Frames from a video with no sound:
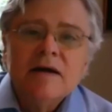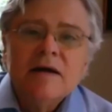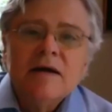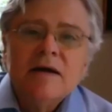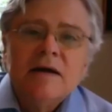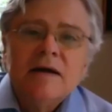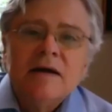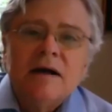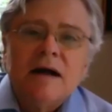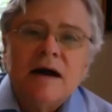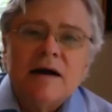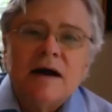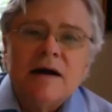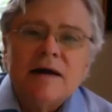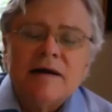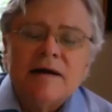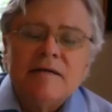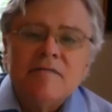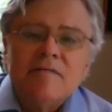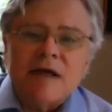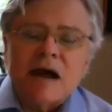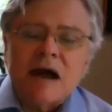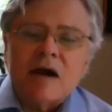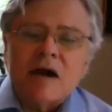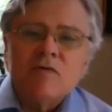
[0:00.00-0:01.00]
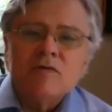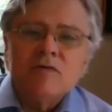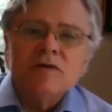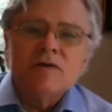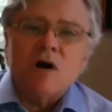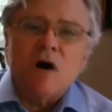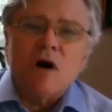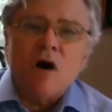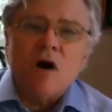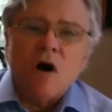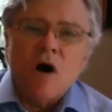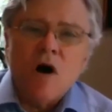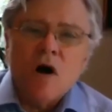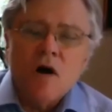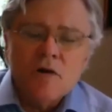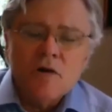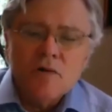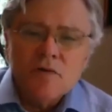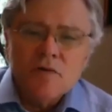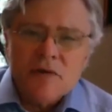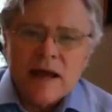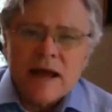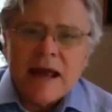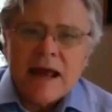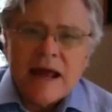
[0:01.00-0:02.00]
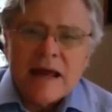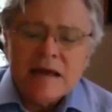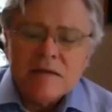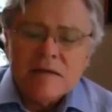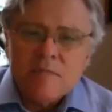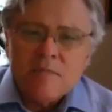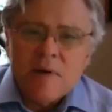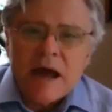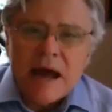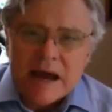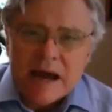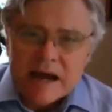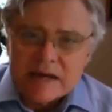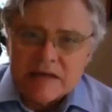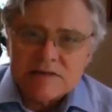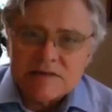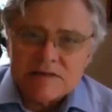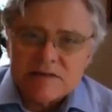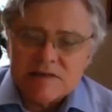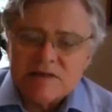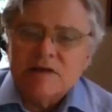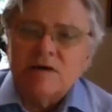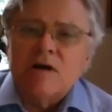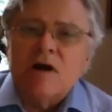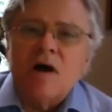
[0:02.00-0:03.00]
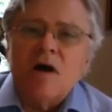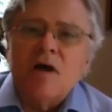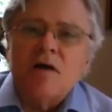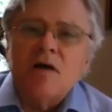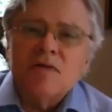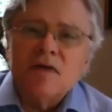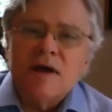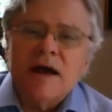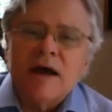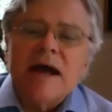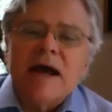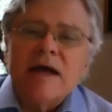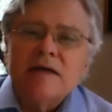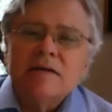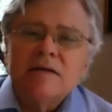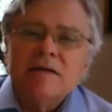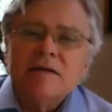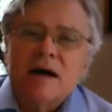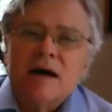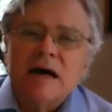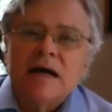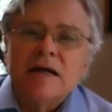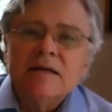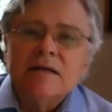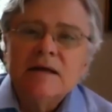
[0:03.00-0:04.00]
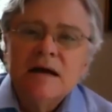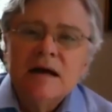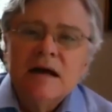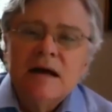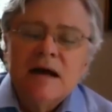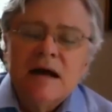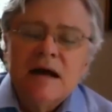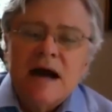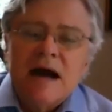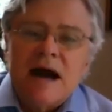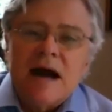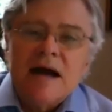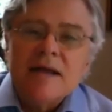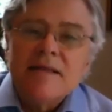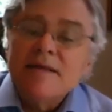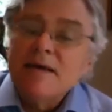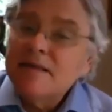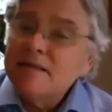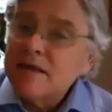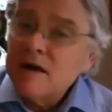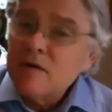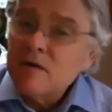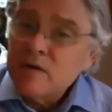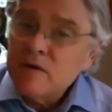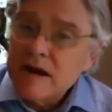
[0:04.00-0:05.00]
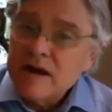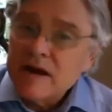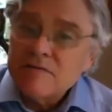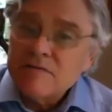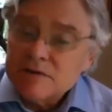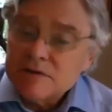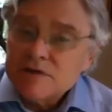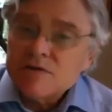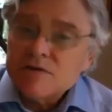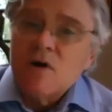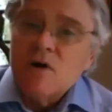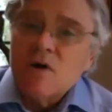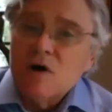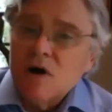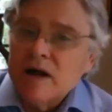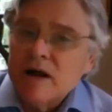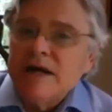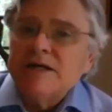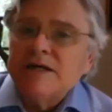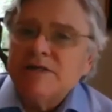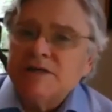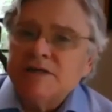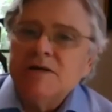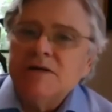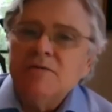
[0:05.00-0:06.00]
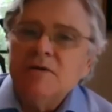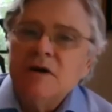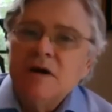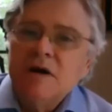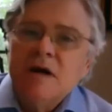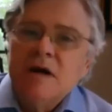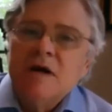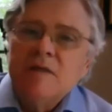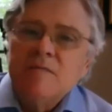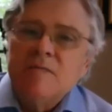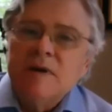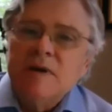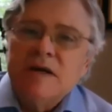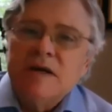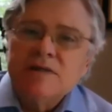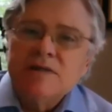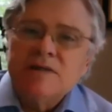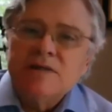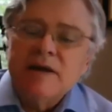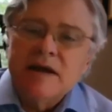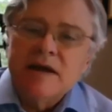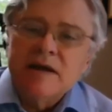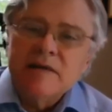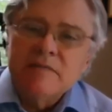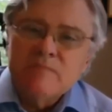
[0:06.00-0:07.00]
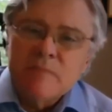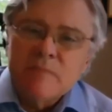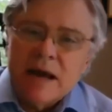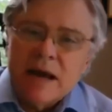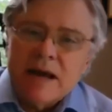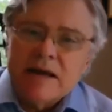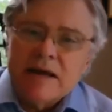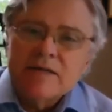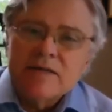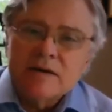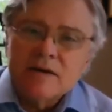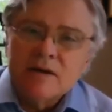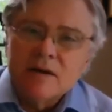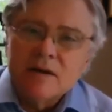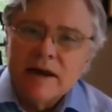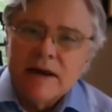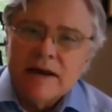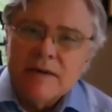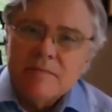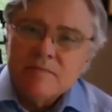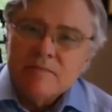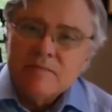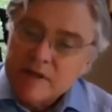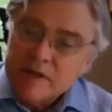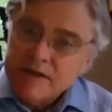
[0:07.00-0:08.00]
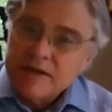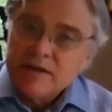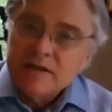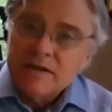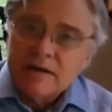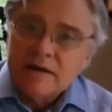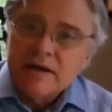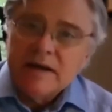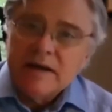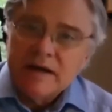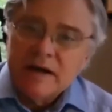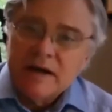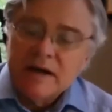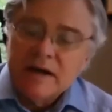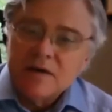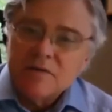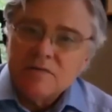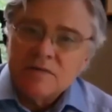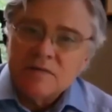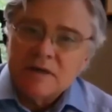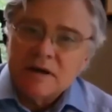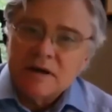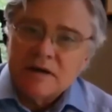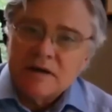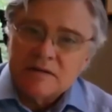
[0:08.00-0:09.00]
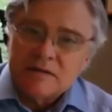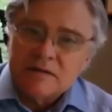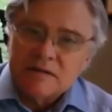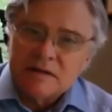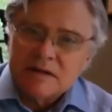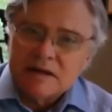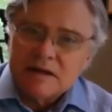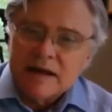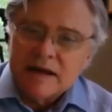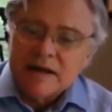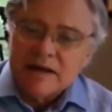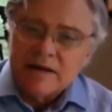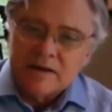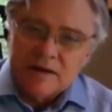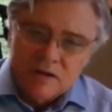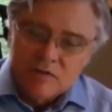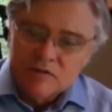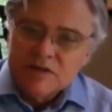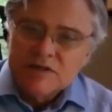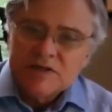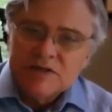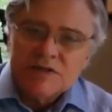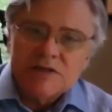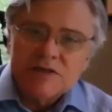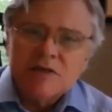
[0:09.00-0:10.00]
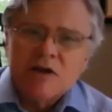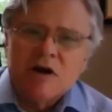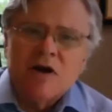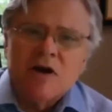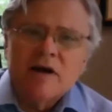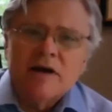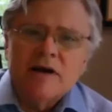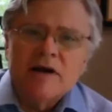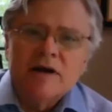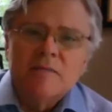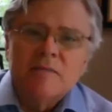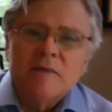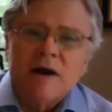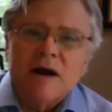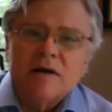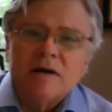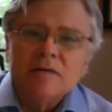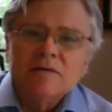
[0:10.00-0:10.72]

Uh, if that was all they had passed and all they had done, I think they would have a strong issue because they could make the claim that, you know, that, like you were just talking about,